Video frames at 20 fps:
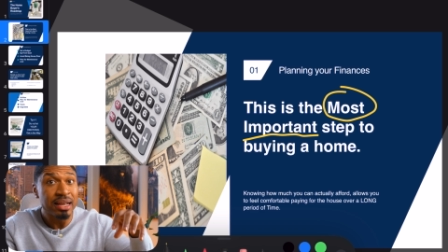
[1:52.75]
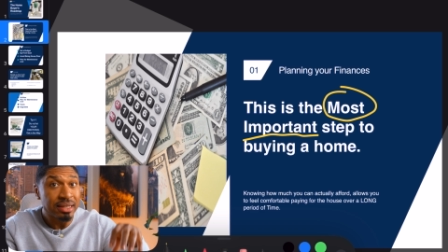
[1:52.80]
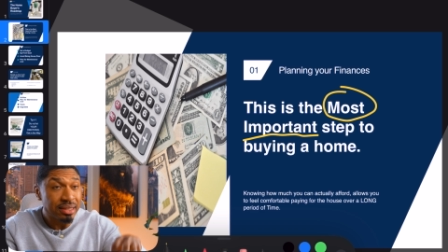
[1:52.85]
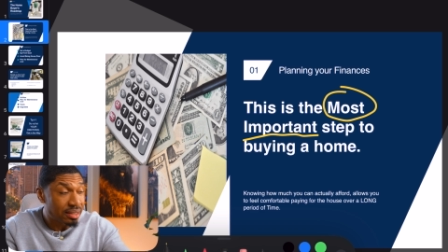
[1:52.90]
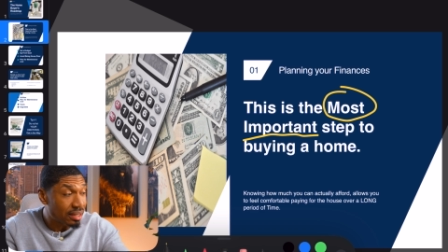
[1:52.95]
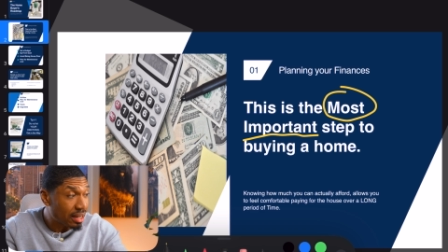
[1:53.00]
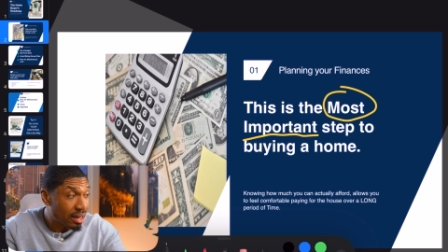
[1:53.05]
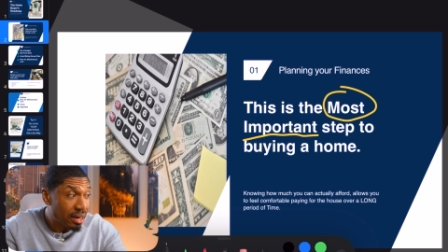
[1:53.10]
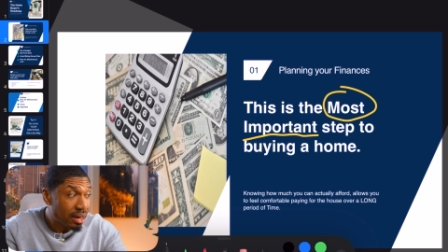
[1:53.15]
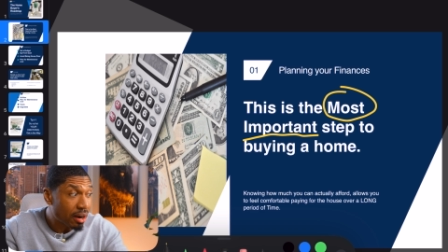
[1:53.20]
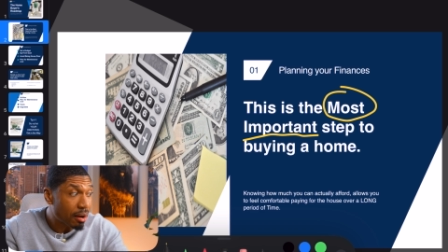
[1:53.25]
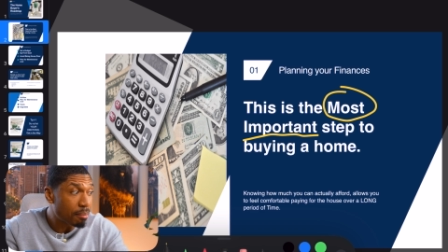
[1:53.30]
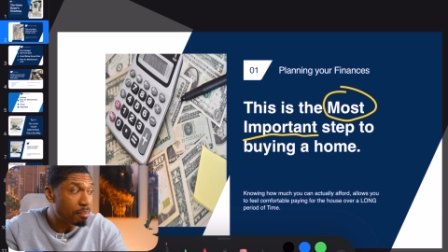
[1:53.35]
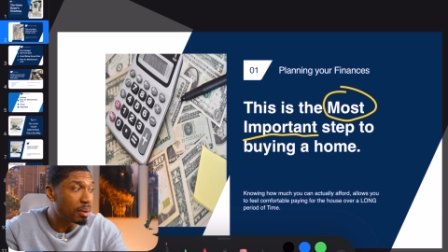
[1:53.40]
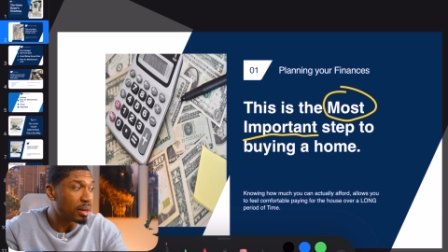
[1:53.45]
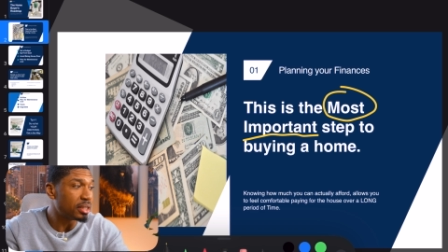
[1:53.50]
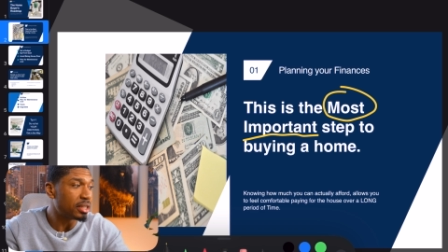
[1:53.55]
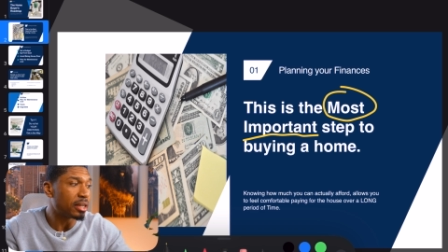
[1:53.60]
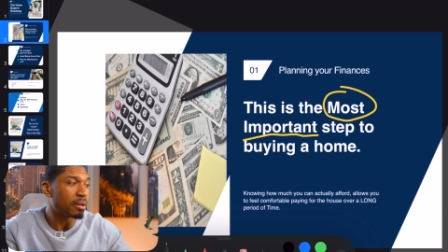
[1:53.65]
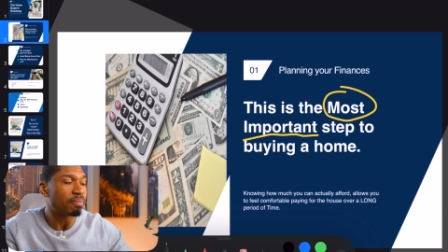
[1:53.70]
Setting our
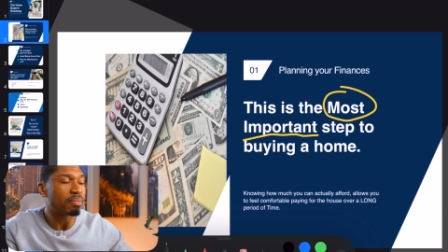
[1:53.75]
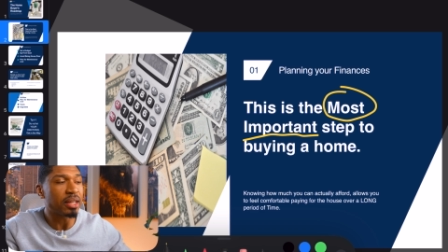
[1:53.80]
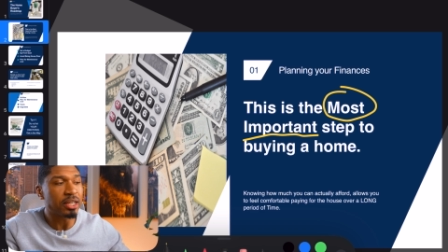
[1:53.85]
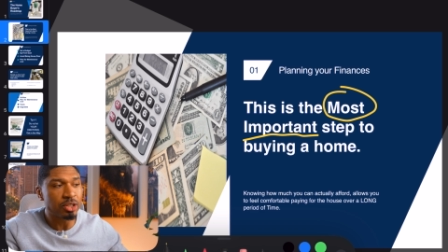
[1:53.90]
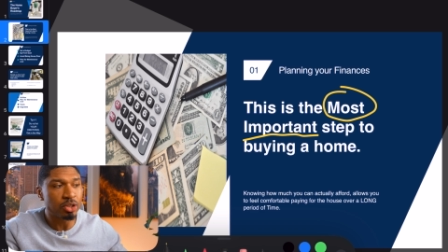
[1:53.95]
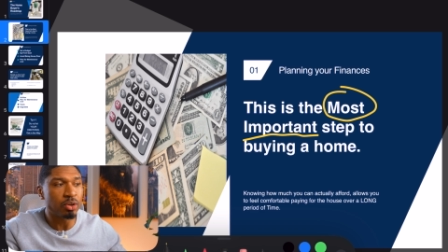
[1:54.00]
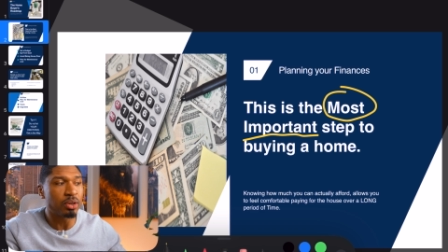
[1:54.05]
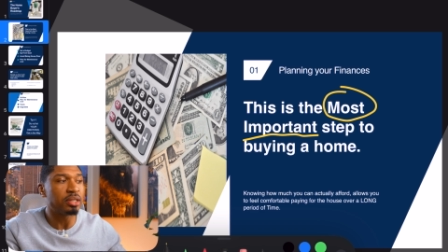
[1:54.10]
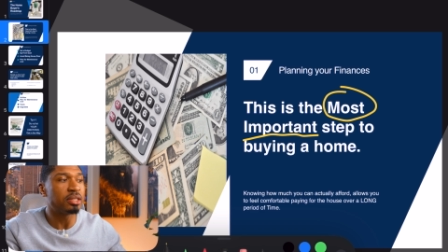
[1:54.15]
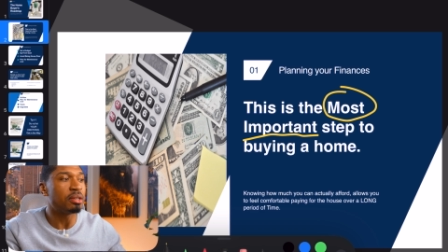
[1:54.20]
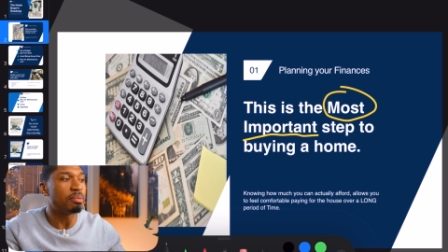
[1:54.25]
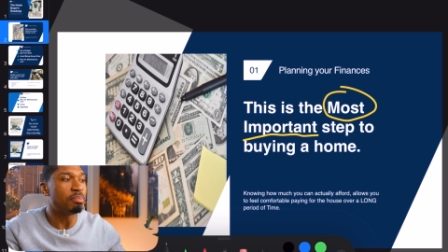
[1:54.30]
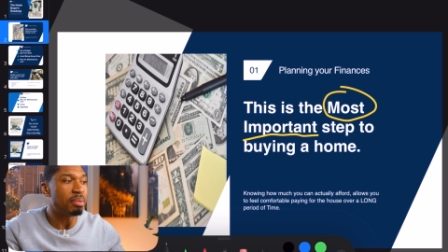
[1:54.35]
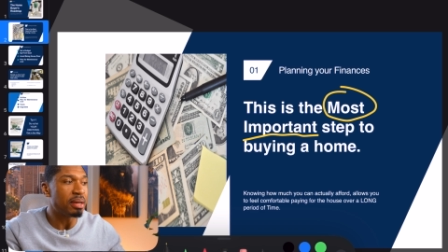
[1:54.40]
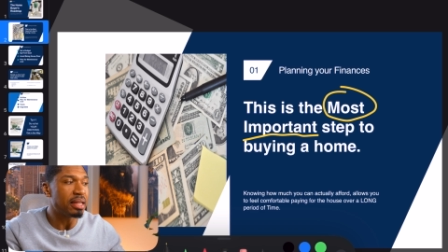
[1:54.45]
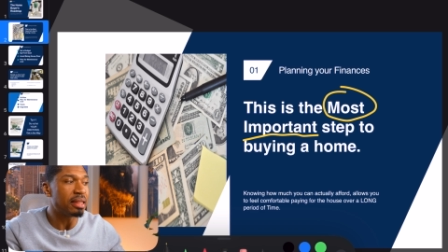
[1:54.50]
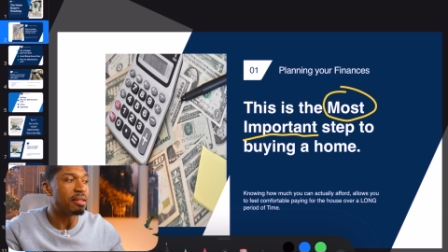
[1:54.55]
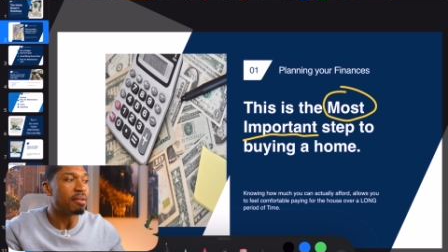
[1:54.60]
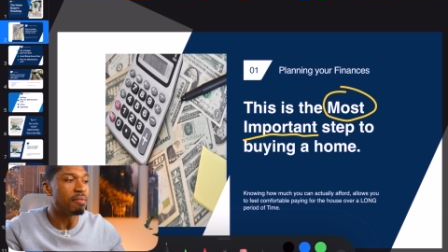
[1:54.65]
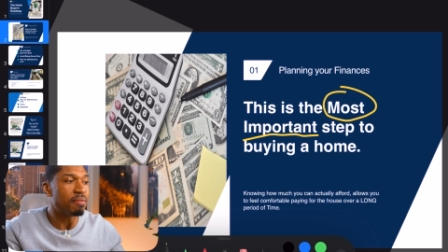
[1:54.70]
budget is going to be
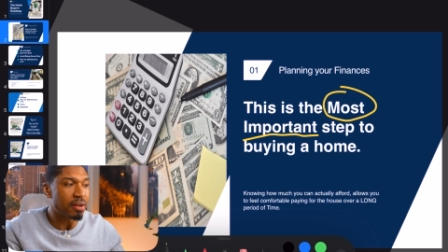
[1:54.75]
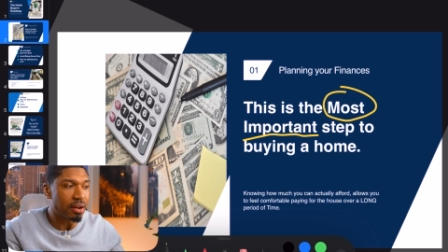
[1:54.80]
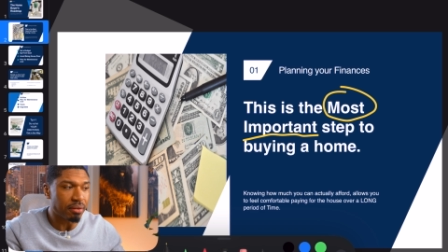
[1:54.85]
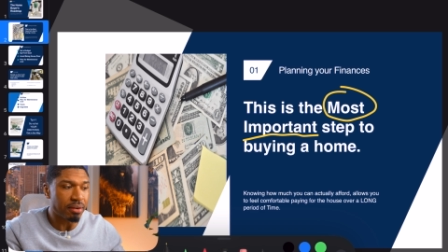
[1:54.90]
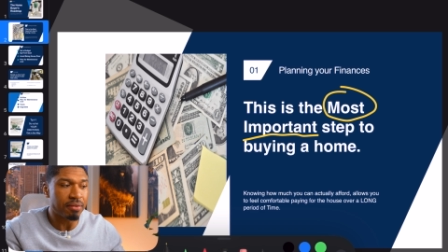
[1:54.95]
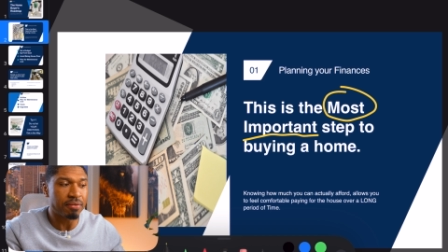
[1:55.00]
the very